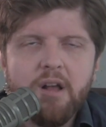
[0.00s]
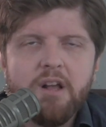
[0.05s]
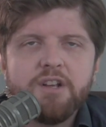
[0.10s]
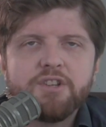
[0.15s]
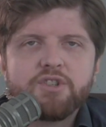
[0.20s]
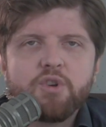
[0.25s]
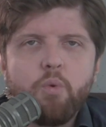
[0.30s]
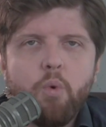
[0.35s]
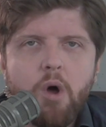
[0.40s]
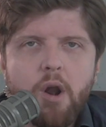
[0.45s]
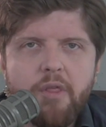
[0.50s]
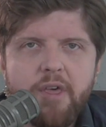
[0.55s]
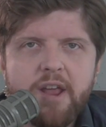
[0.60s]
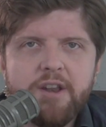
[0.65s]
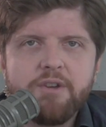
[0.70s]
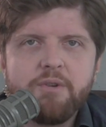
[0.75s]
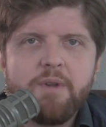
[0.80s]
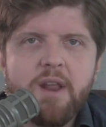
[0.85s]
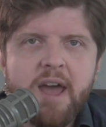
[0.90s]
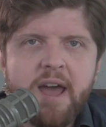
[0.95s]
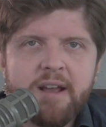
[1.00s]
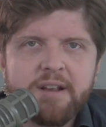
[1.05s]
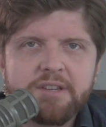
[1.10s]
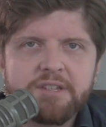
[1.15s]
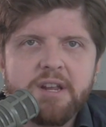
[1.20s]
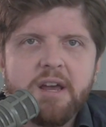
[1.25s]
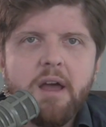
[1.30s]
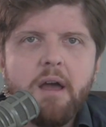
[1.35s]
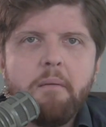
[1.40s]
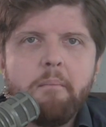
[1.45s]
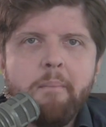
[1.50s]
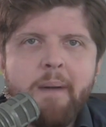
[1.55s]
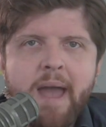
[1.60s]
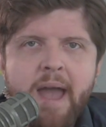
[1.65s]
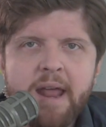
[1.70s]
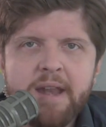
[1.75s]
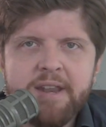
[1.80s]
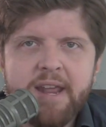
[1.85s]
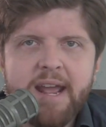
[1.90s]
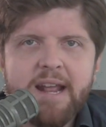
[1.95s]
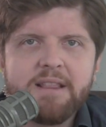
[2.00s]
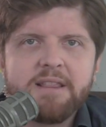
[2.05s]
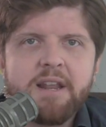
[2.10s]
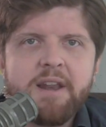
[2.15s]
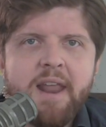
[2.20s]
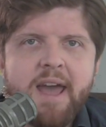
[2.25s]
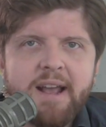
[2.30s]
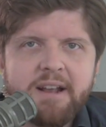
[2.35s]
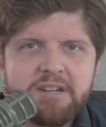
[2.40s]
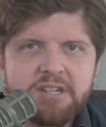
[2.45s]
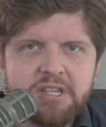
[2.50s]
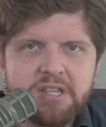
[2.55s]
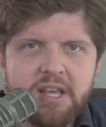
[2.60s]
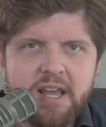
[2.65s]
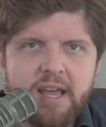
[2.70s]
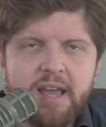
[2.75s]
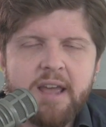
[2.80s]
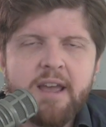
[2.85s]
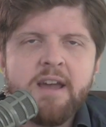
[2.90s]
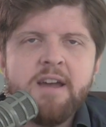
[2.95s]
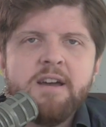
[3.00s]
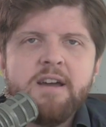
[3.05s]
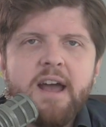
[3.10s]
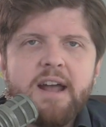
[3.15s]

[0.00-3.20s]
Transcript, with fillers: So, what do they do next? Mandate the next thing